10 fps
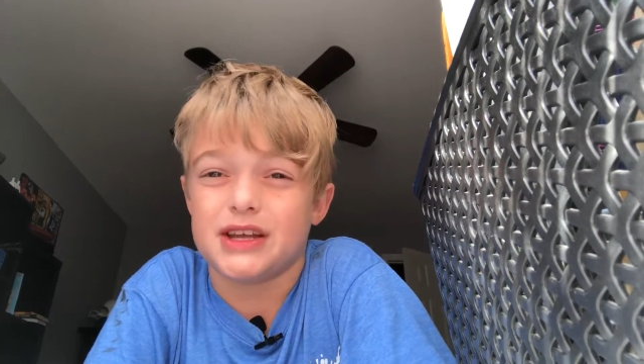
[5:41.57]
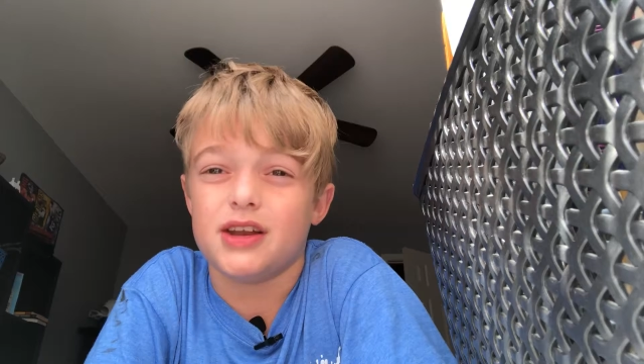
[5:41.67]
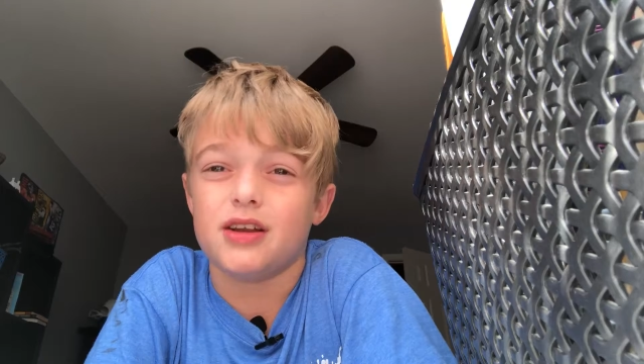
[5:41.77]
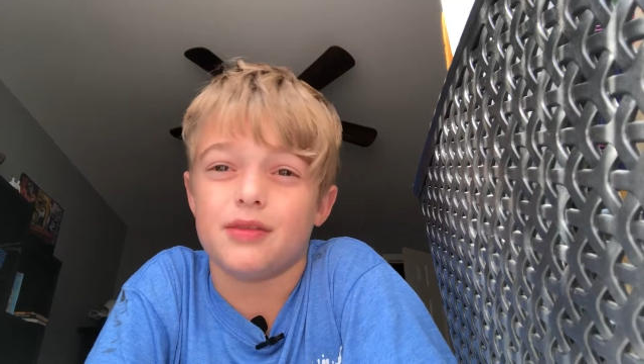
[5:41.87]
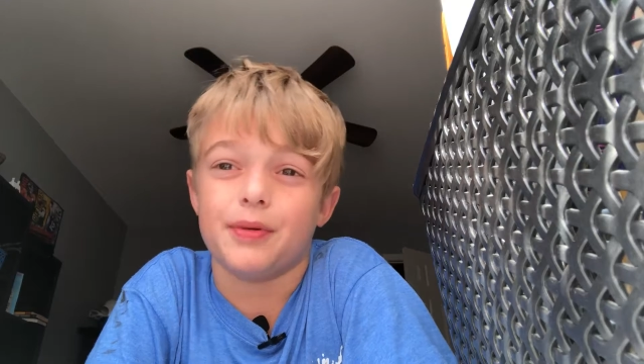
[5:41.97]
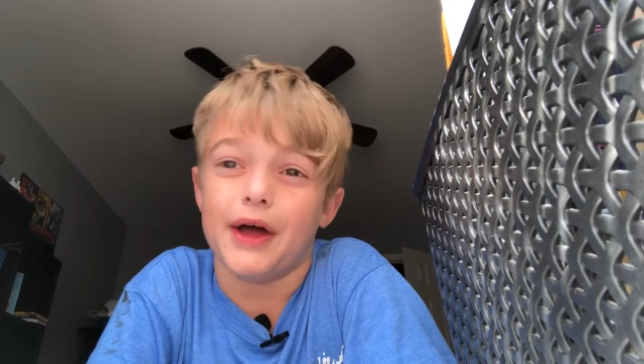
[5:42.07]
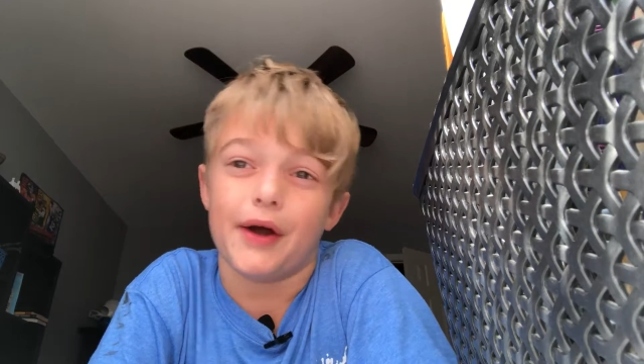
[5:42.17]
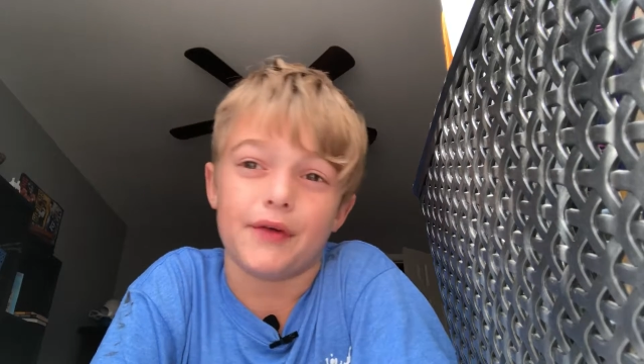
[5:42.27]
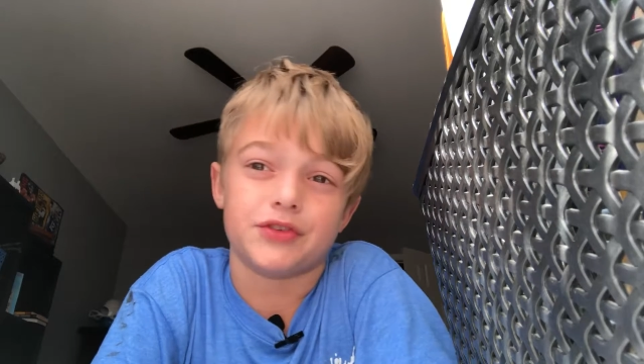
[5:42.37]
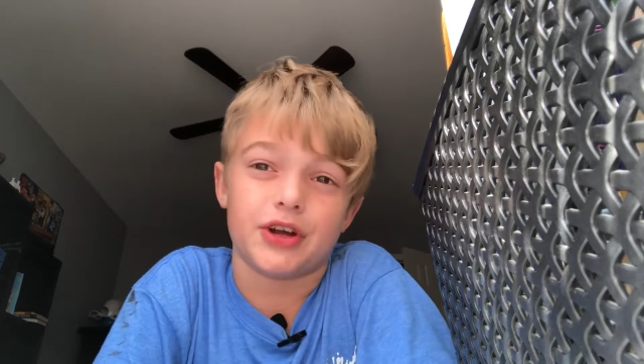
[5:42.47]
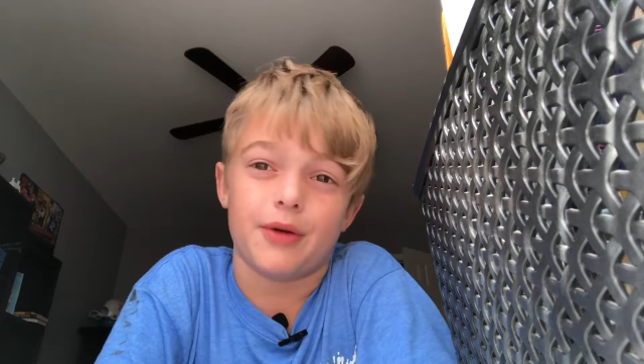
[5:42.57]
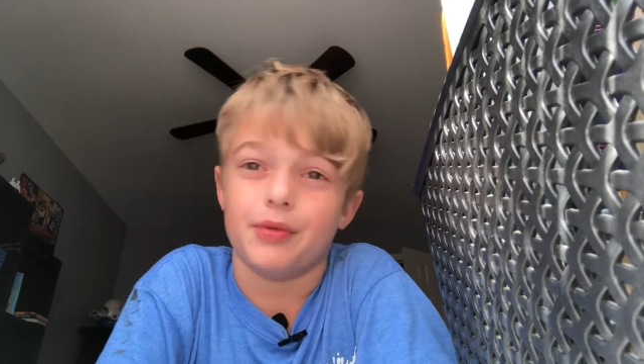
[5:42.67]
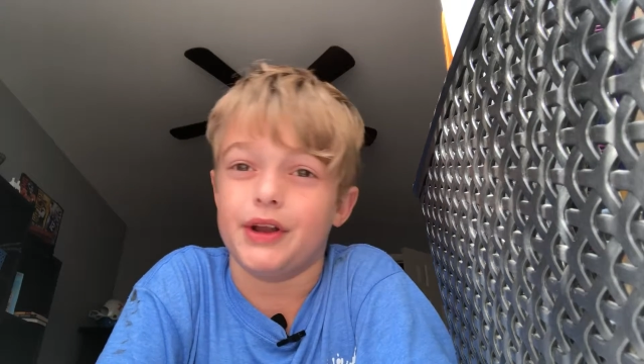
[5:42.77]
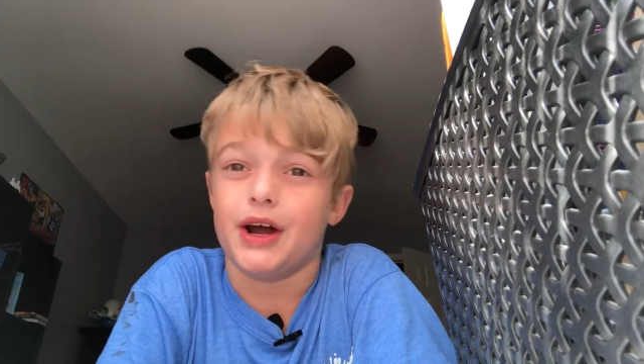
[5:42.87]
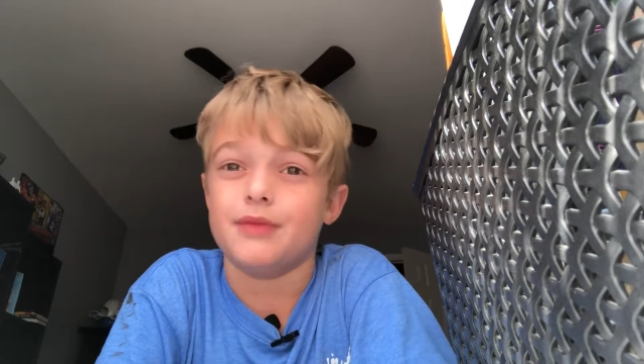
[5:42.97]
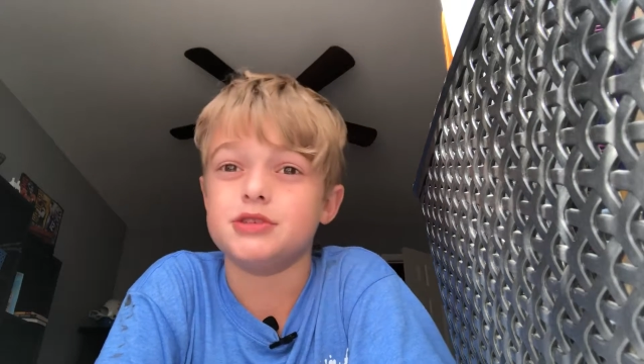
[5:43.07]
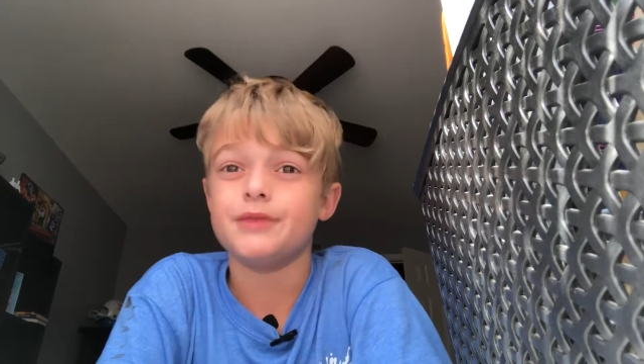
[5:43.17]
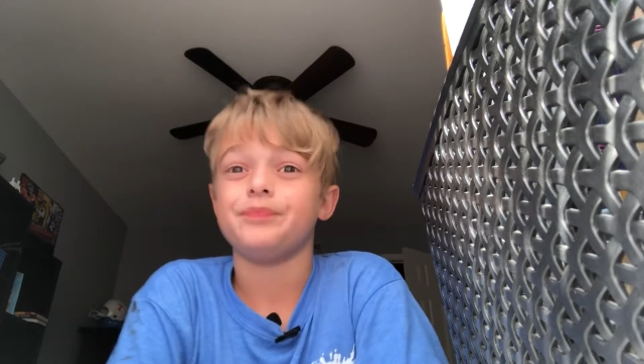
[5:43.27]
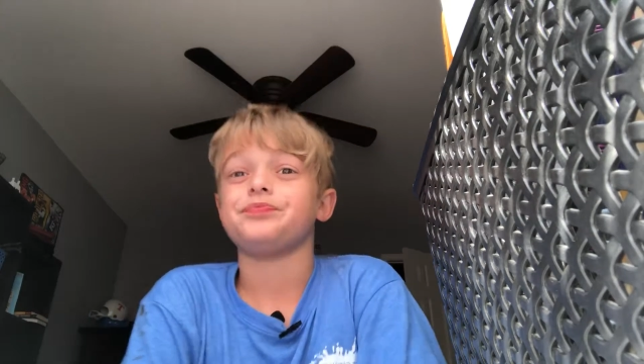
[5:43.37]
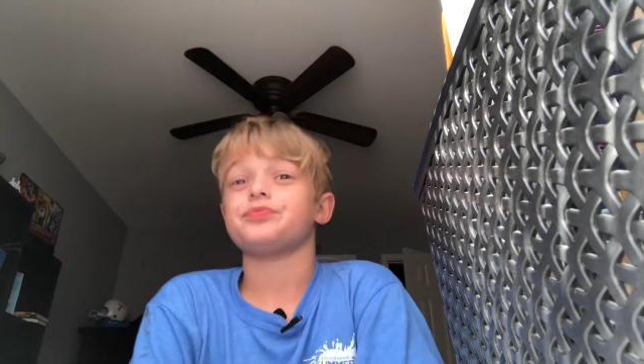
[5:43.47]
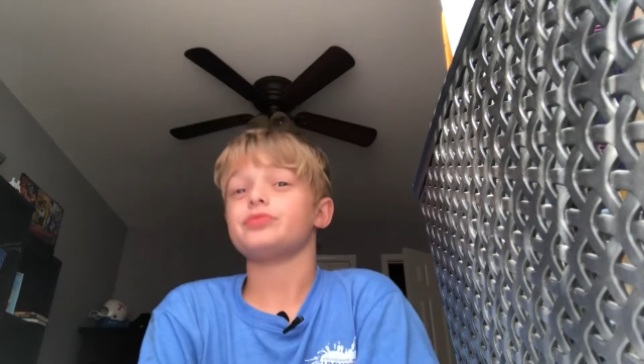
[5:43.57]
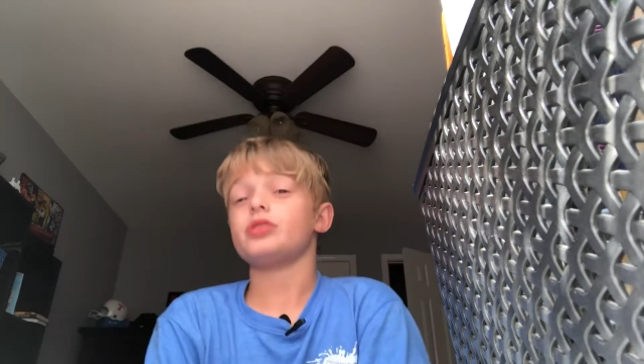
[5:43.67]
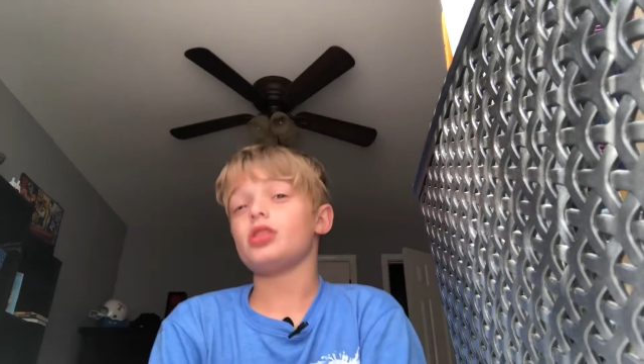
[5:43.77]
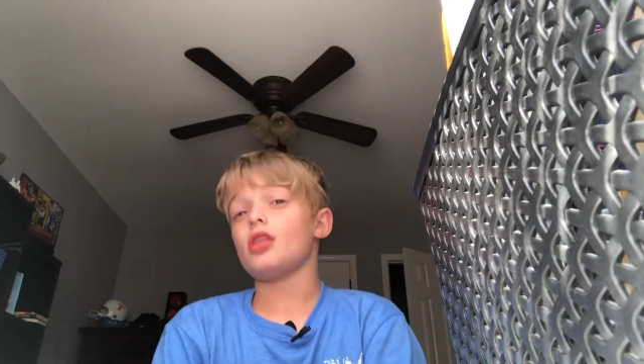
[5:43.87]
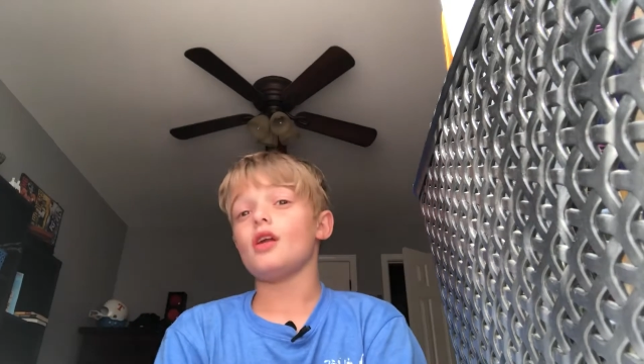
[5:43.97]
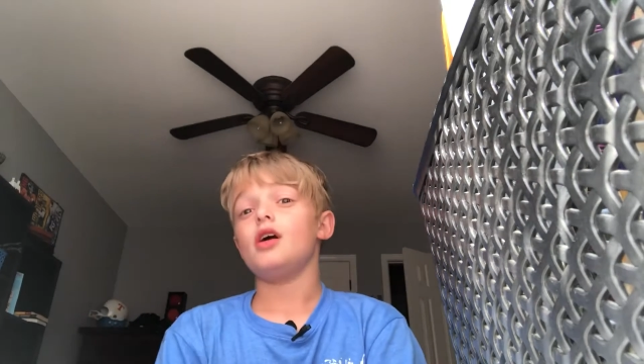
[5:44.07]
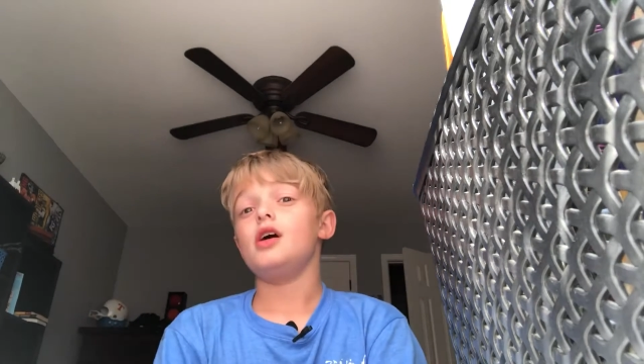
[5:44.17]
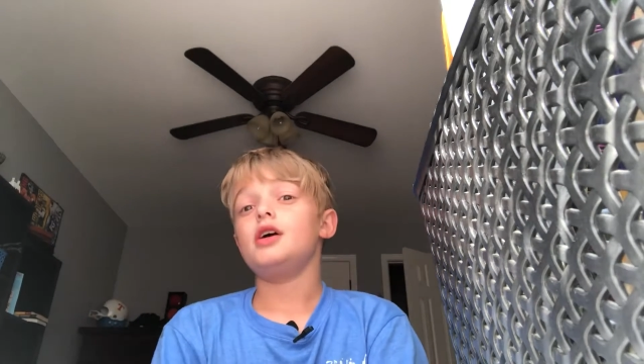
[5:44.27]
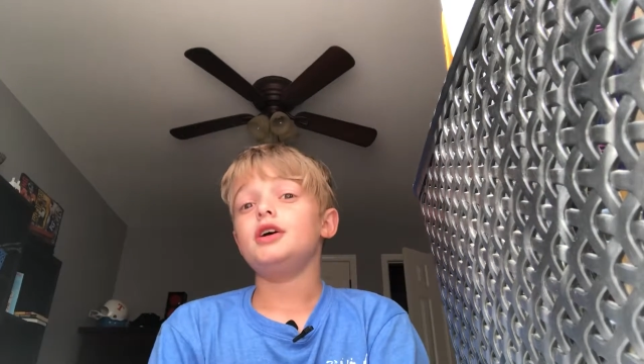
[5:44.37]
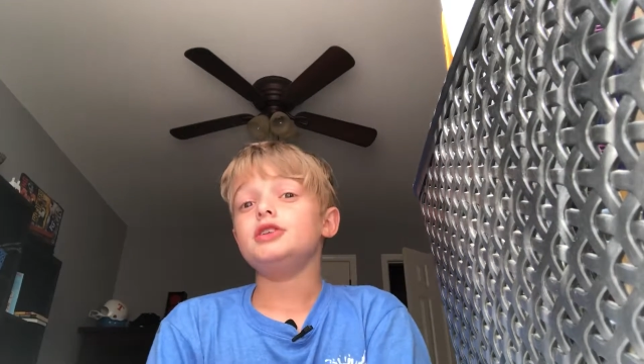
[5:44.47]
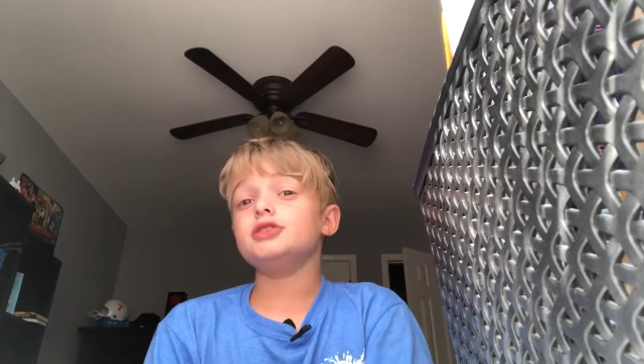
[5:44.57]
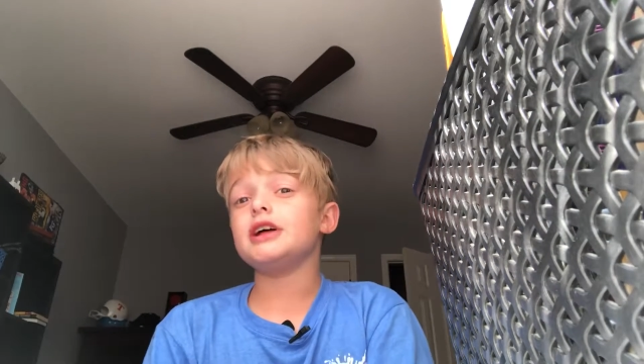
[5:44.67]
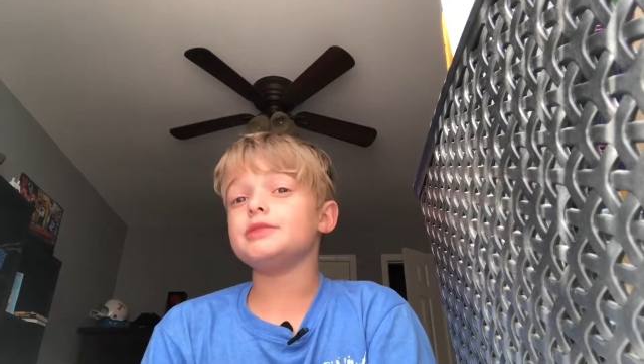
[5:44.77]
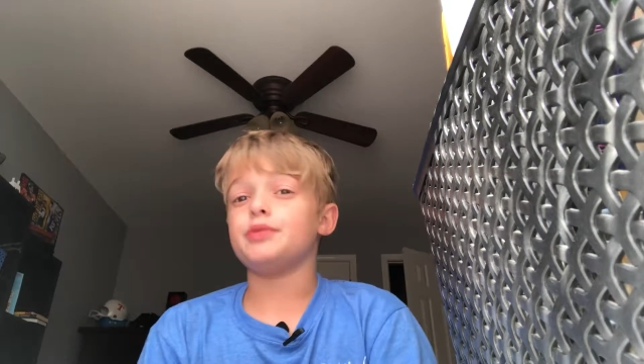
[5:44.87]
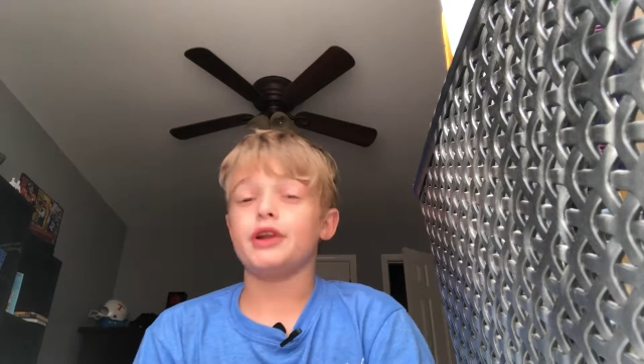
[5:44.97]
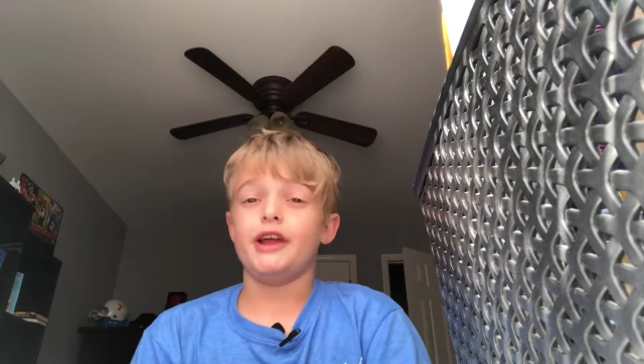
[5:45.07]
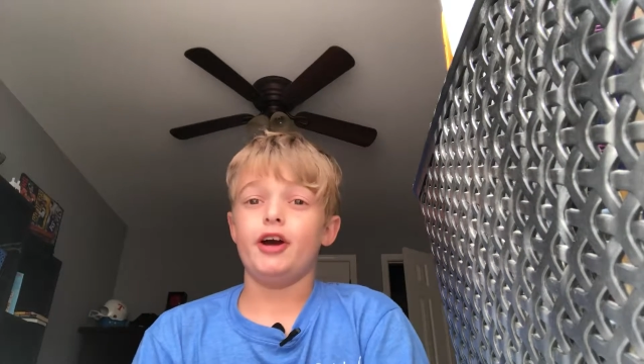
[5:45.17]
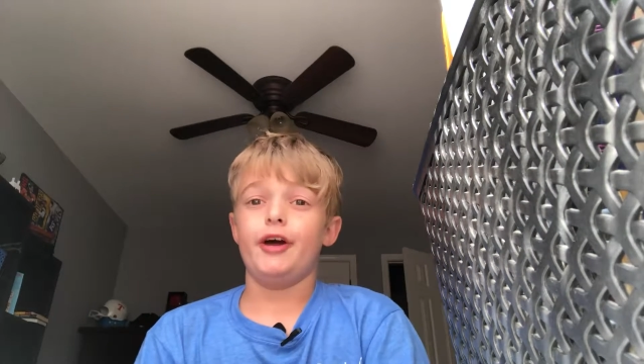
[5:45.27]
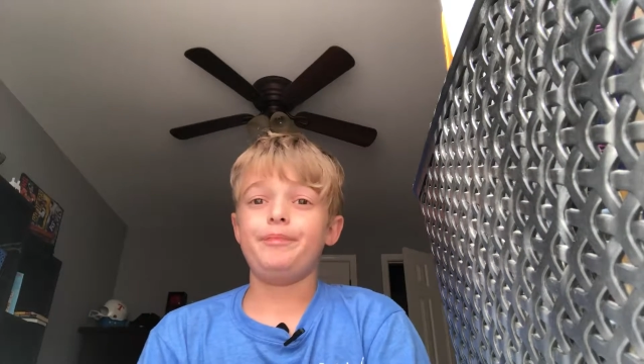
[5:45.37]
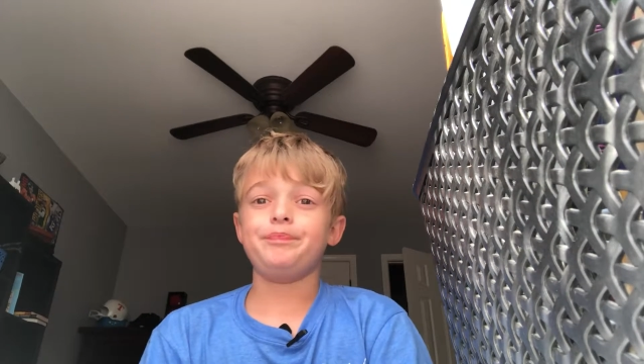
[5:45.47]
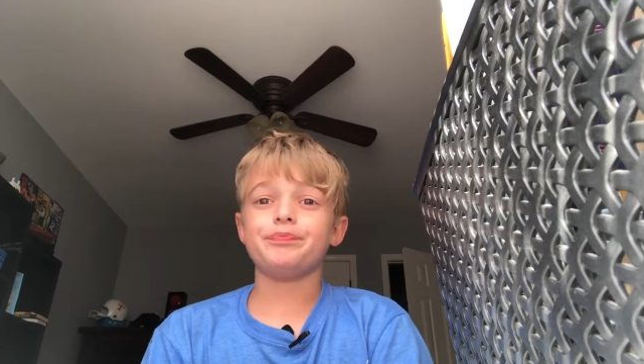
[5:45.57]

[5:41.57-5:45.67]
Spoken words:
into the playoffs a couple of times. So that's pretty good.